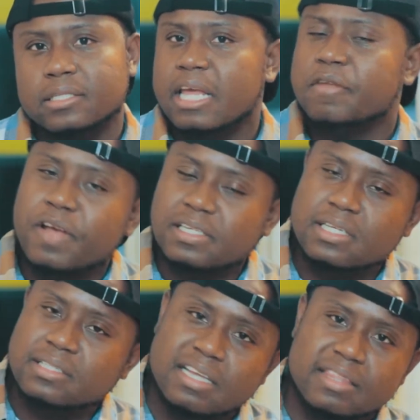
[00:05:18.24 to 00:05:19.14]

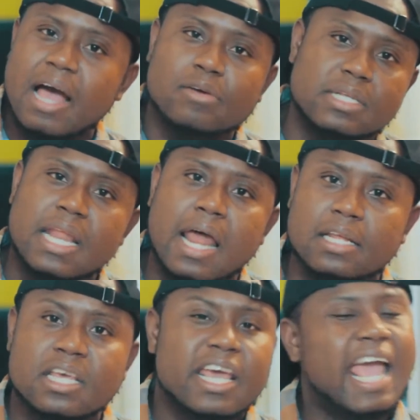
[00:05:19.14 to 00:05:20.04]
investing
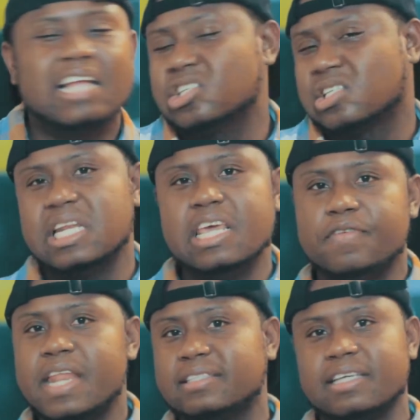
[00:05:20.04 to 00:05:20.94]
$10,000 and just
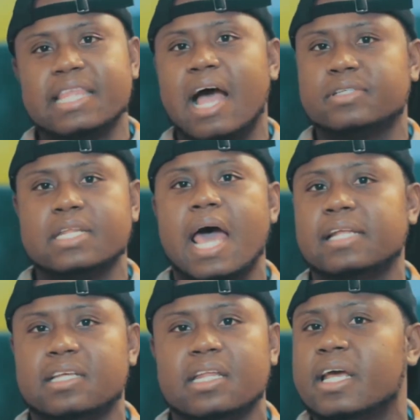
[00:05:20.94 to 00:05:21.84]
leaving that
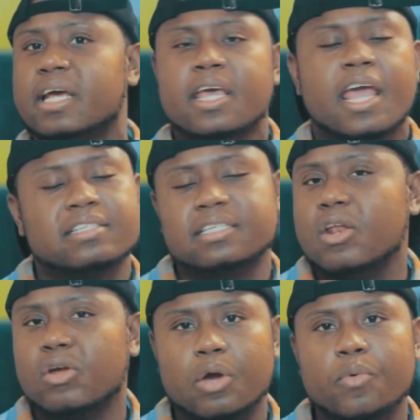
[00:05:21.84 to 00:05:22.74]
$10,000 in there and
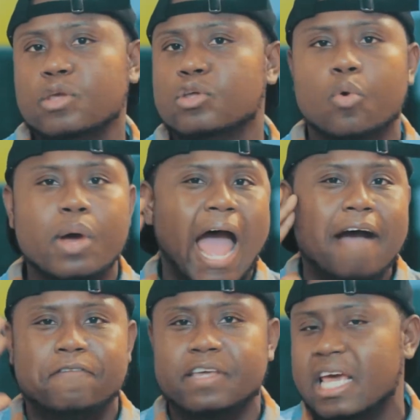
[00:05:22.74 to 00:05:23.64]
saying, okay, well, you know what?
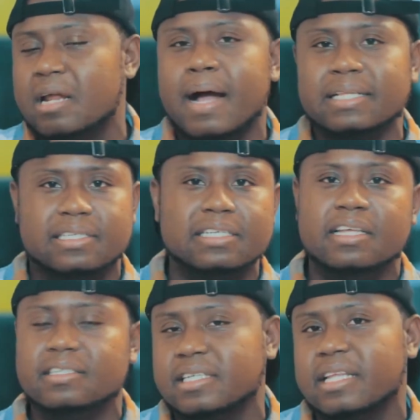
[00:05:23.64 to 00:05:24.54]
I'll forget about
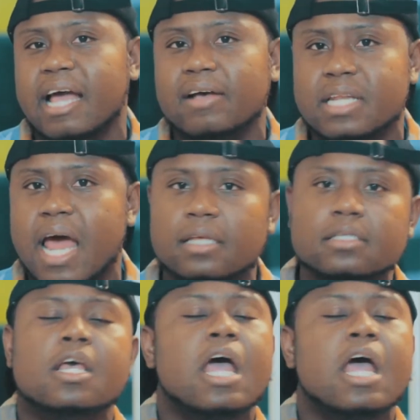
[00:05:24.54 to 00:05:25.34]
this $10,000.